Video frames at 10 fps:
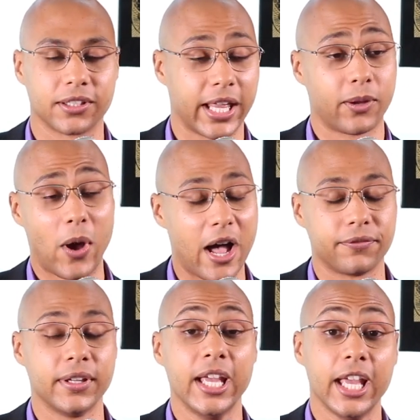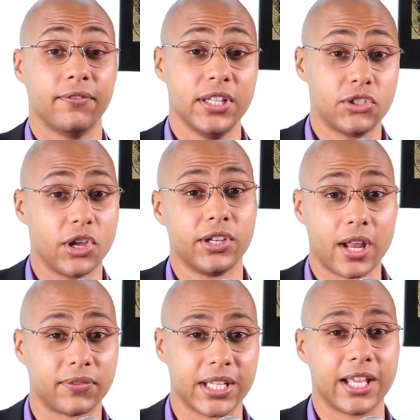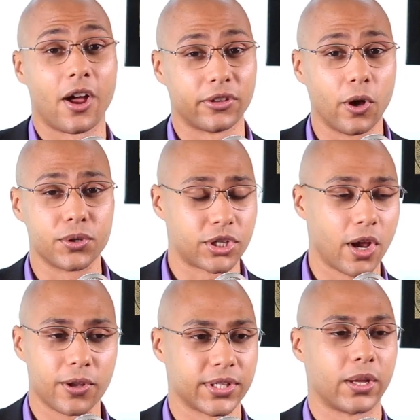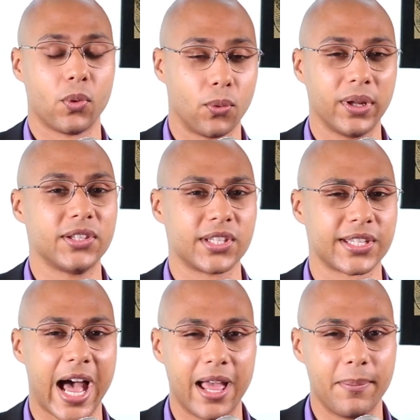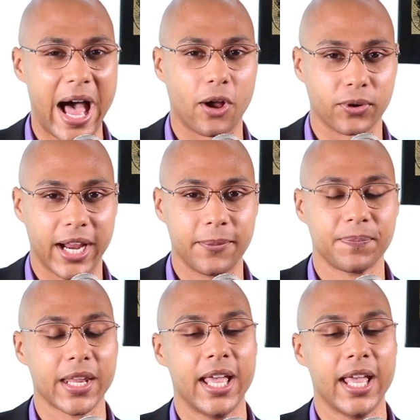They're like, wow, if he's good enough to get on those shows, like, well, what is this guy about, right?